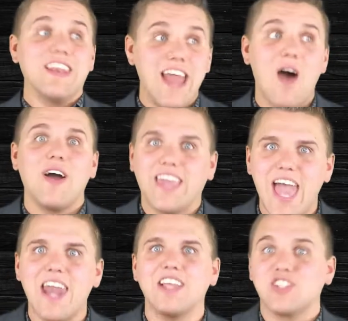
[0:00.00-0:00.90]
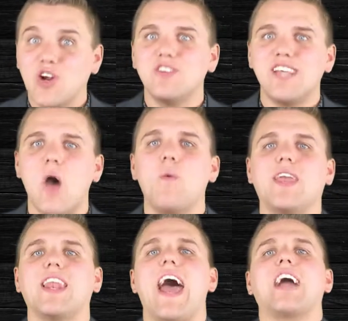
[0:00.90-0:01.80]
Now, again, it turns out we
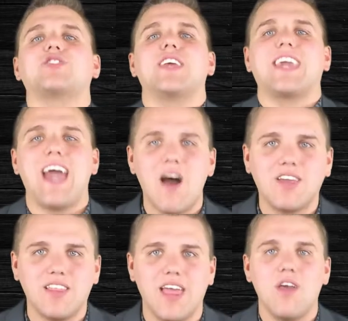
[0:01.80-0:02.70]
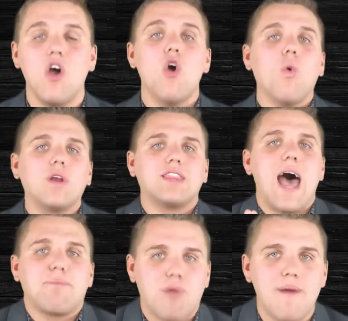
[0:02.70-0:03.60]
can actually calculate what
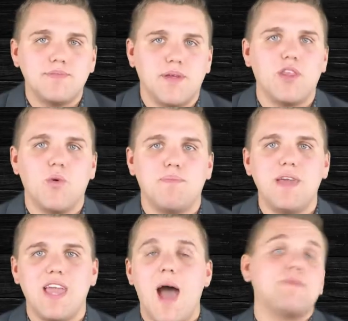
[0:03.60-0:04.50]
that probability would be.